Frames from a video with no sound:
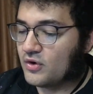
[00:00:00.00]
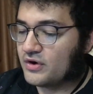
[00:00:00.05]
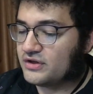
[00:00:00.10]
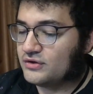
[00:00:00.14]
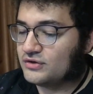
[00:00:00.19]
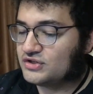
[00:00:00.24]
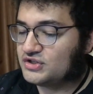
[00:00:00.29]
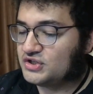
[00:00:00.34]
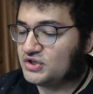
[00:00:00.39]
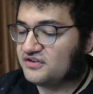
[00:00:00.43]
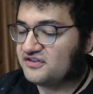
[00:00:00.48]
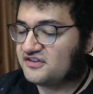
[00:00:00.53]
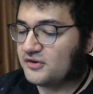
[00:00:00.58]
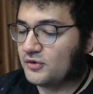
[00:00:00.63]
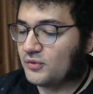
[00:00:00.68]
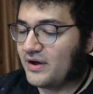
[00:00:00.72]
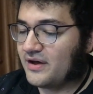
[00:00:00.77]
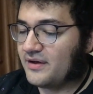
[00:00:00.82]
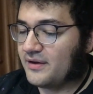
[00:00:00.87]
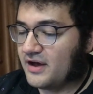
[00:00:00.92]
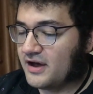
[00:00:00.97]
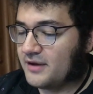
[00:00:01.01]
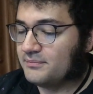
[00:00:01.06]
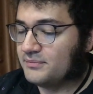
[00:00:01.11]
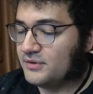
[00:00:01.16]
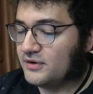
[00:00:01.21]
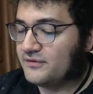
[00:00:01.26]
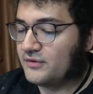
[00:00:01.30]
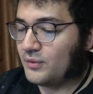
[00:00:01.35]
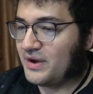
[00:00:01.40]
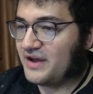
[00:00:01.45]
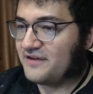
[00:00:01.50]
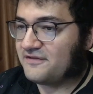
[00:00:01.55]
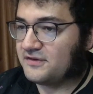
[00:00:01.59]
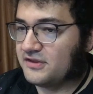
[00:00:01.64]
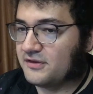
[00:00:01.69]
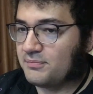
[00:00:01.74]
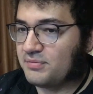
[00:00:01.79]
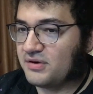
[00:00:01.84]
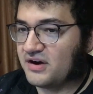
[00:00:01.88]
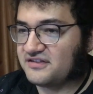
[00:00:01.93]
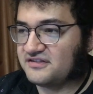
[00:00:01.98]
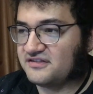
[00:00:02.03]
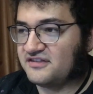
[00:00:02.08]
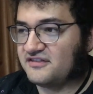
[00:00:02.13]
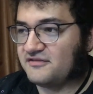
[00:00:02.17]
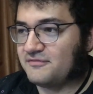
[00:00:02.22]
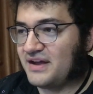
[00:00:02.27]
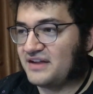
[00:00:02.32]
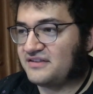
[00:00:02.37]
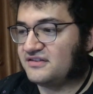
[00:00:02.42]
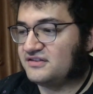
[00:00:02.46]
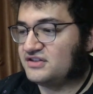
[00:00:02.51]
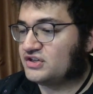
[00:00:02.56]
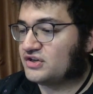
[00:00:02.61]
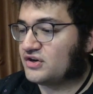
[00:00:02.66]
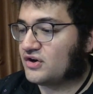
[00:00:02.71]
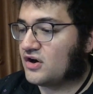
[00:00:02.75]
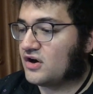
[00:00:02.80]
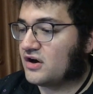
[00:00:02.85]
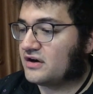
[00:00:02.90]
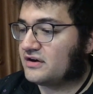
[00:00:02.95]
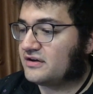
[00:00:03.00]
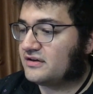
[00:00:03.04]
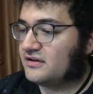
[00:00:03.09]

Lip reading: you choose to move away from the presence of message in your art.